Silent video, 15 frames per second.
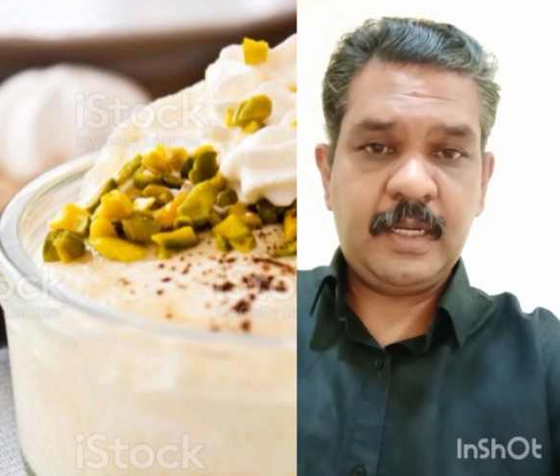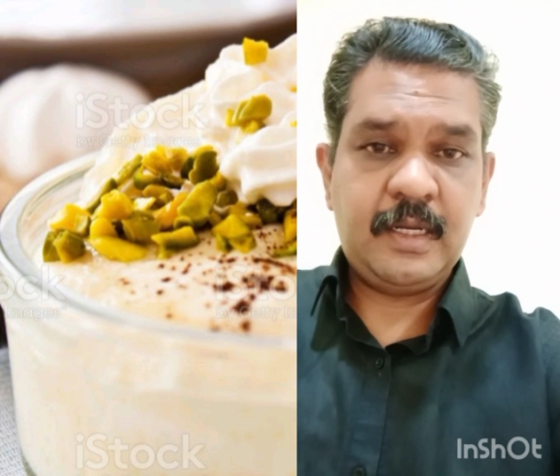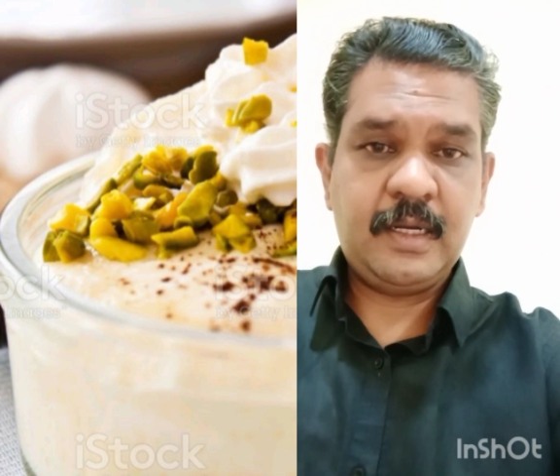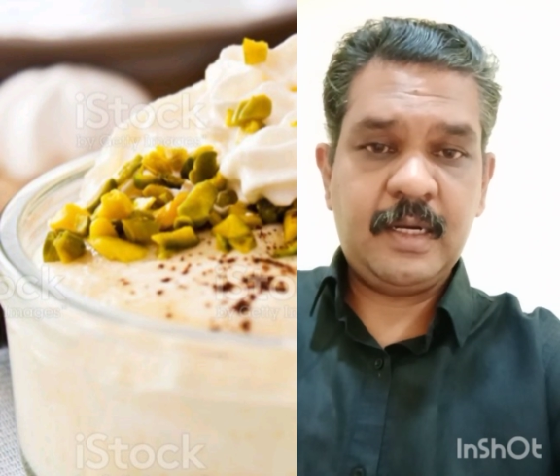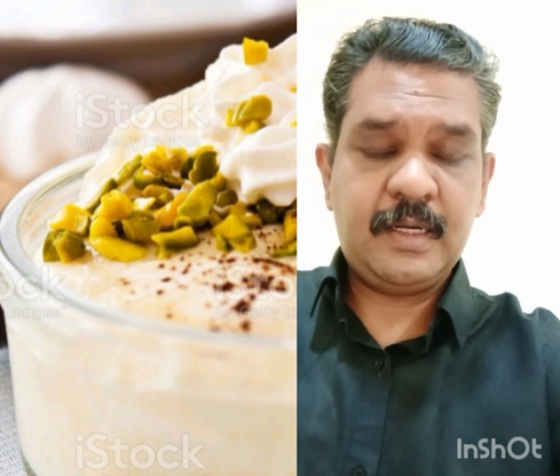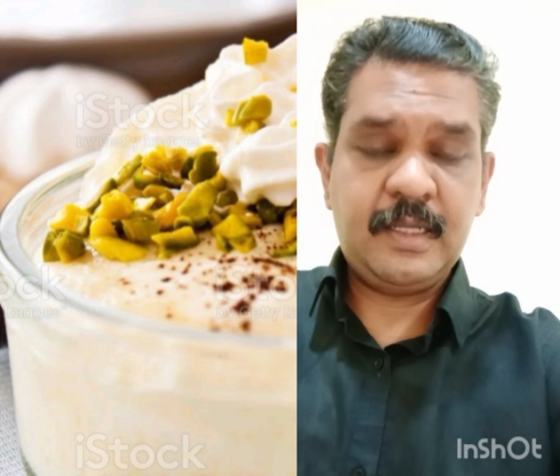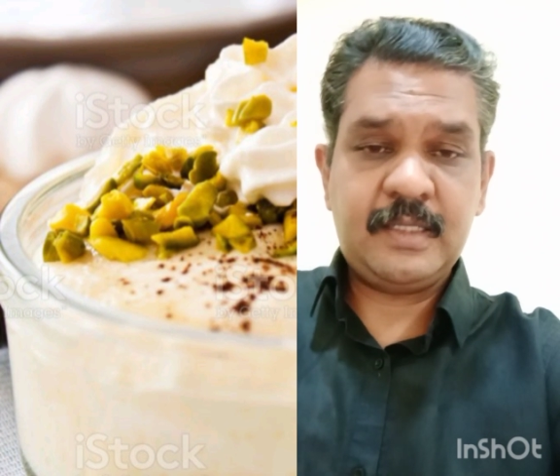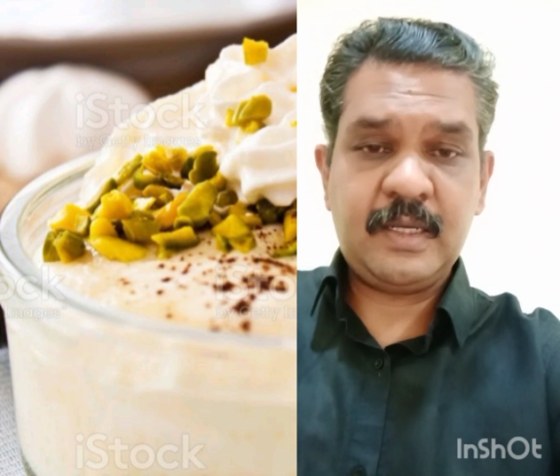
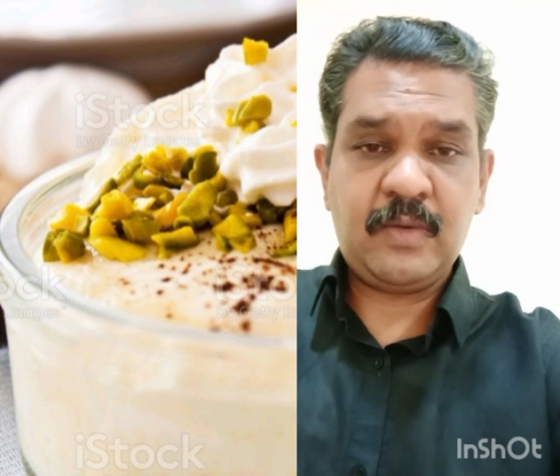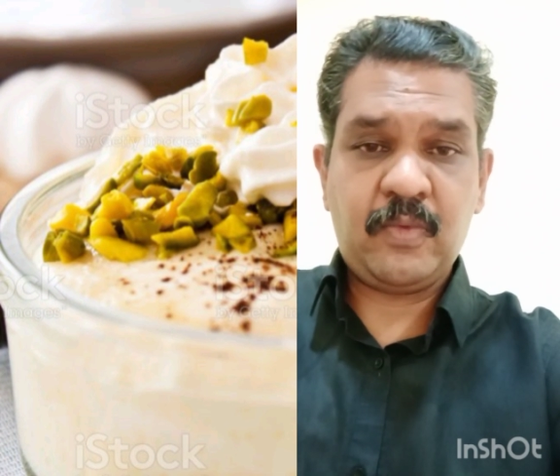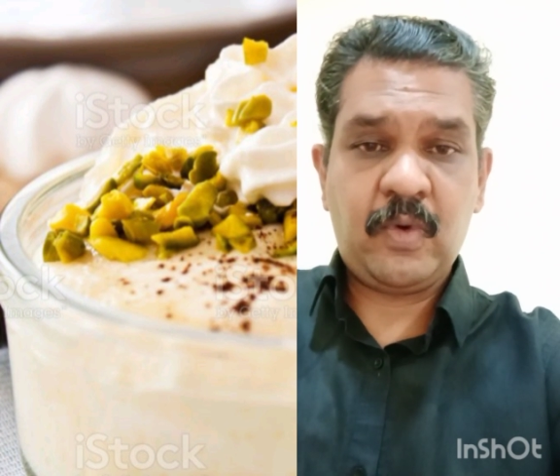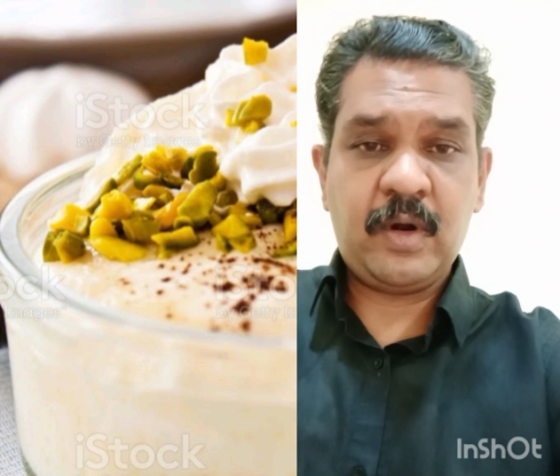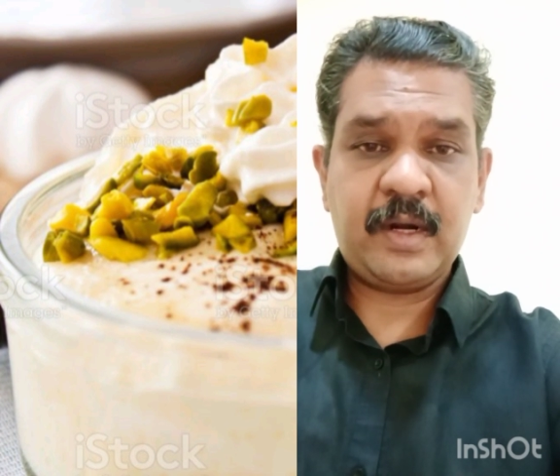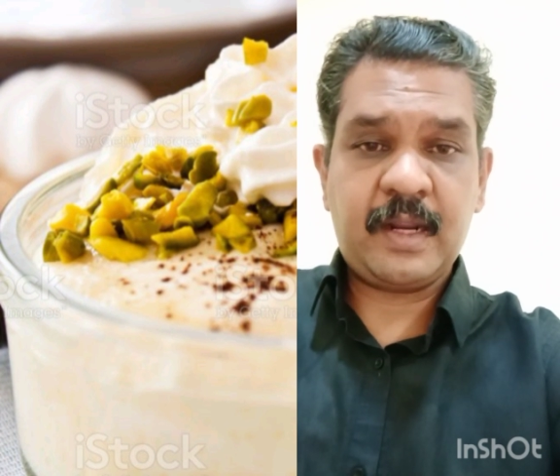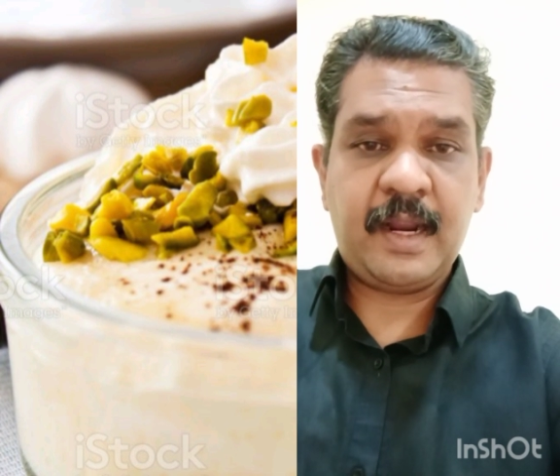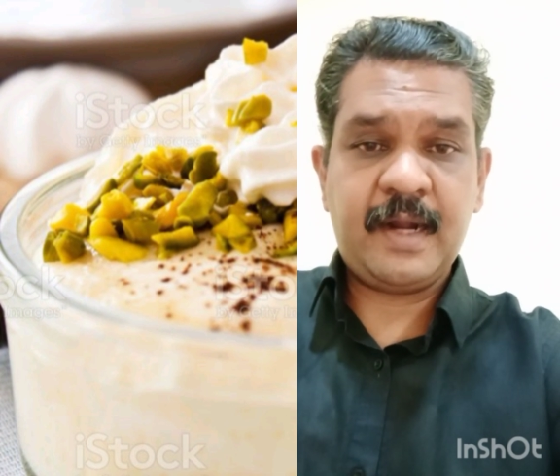it is a
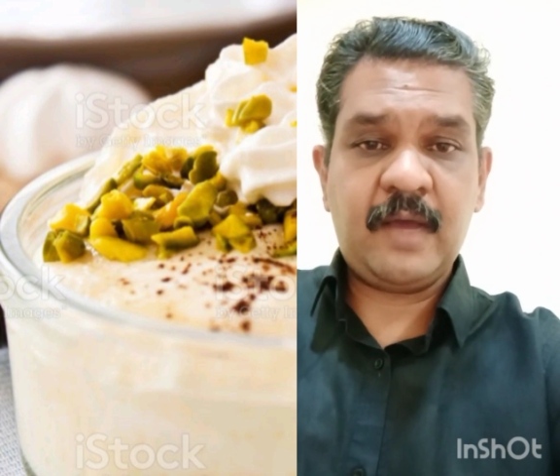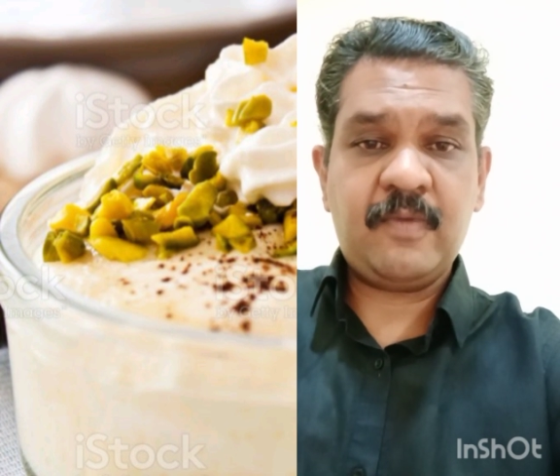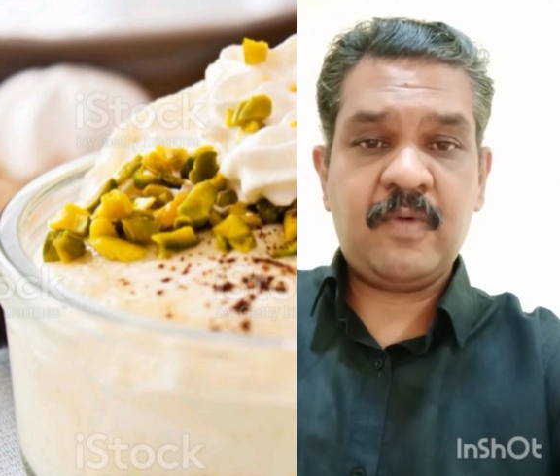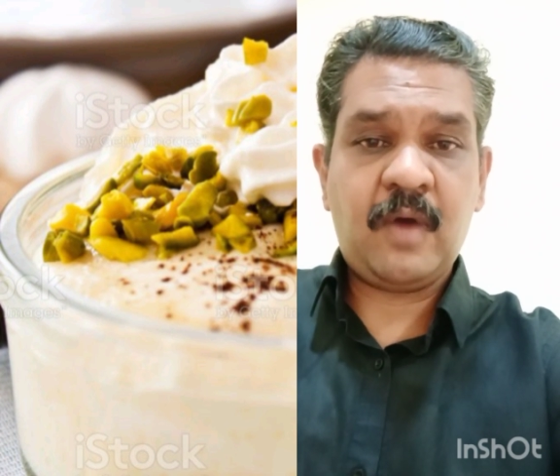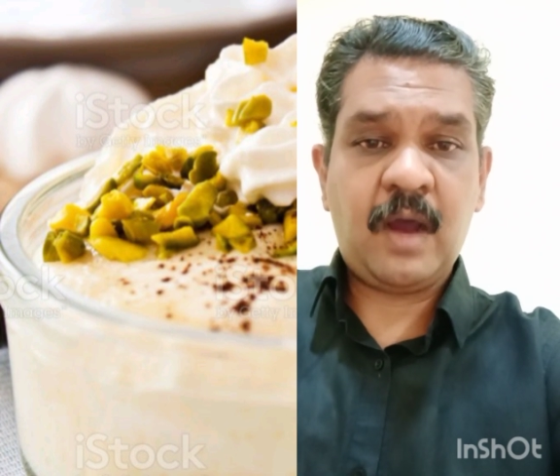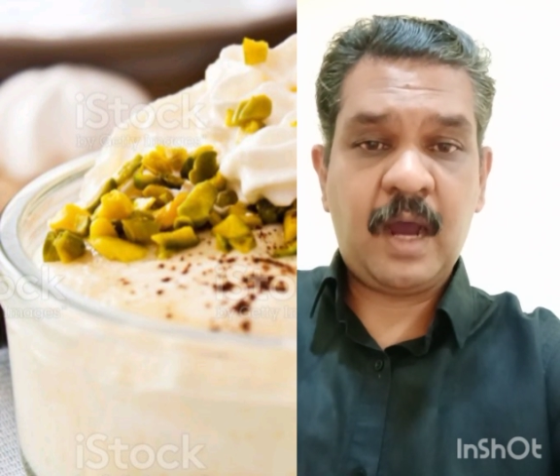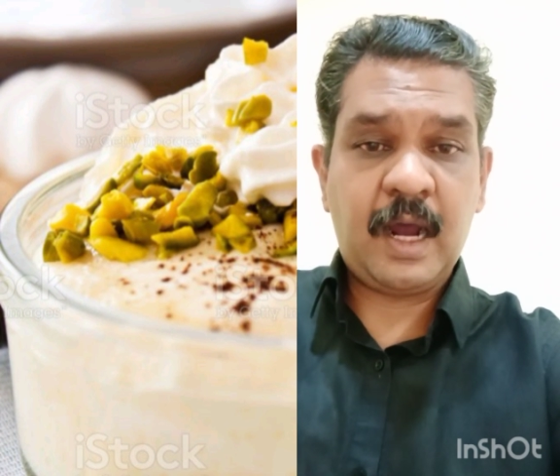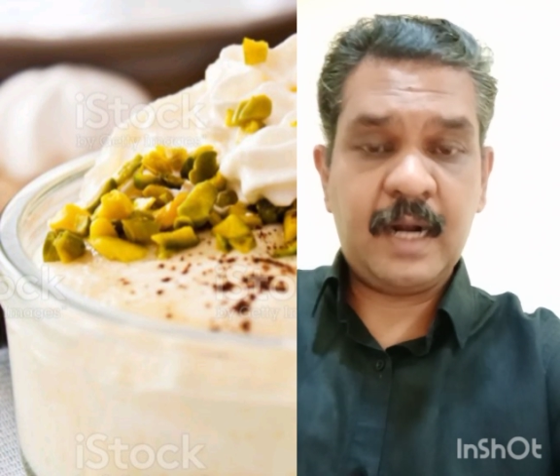one kind of
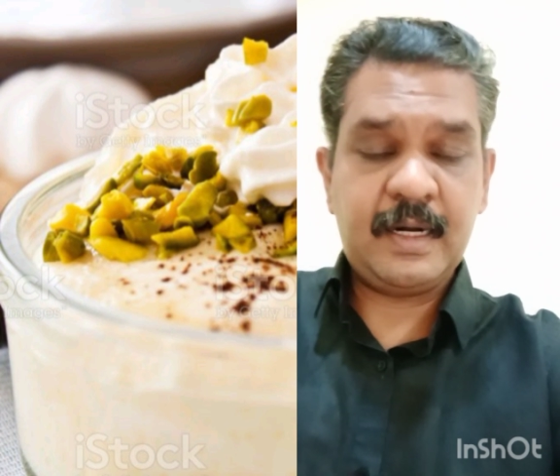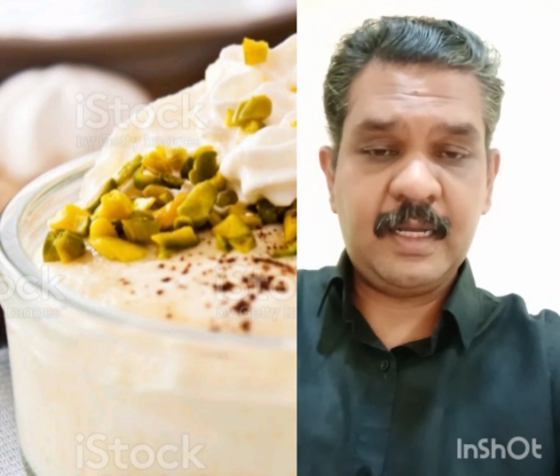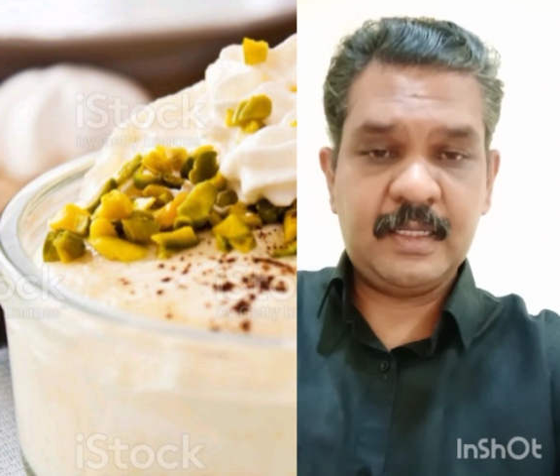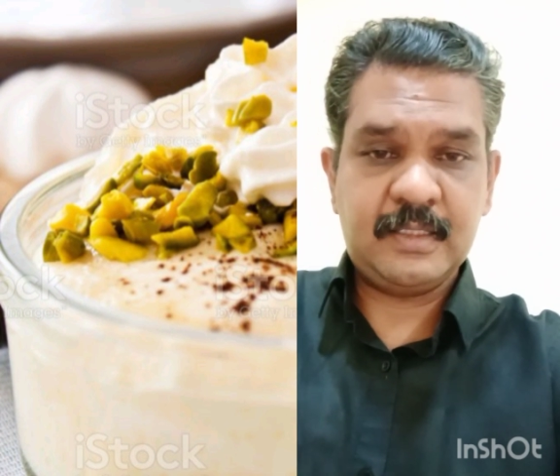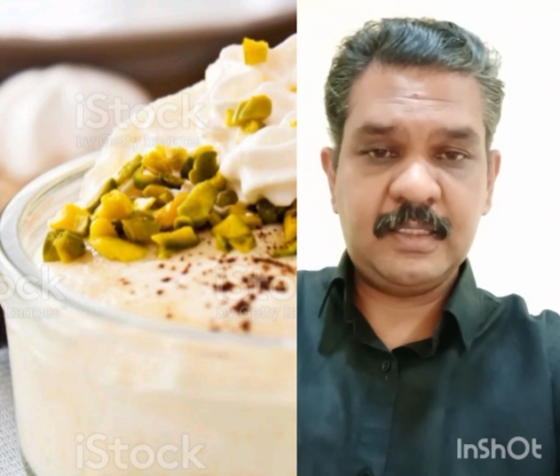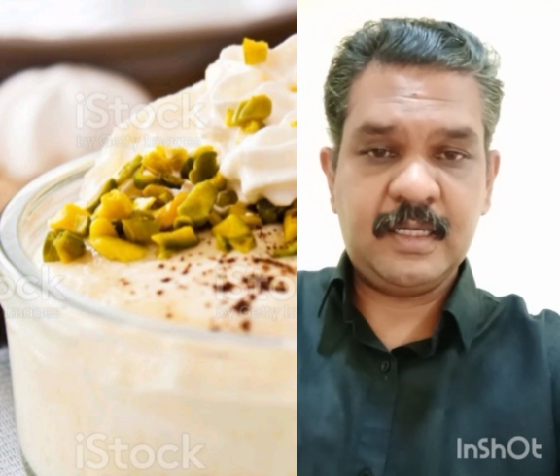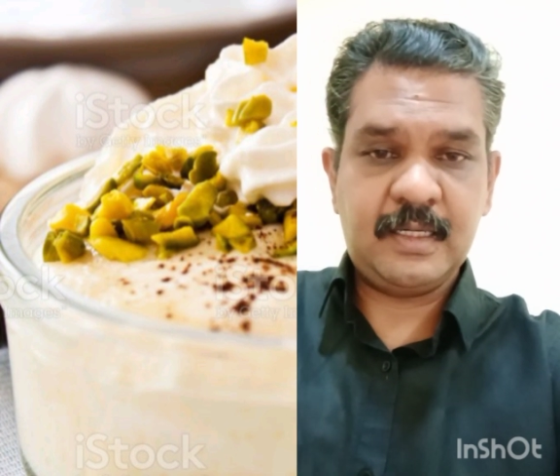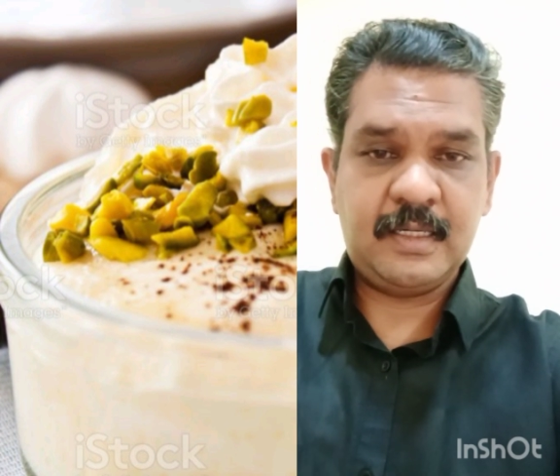hard
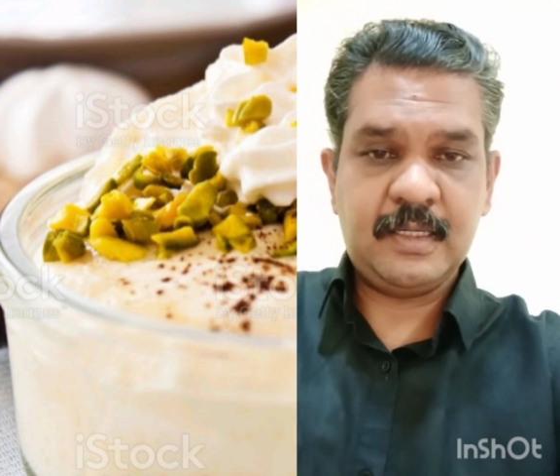dessert.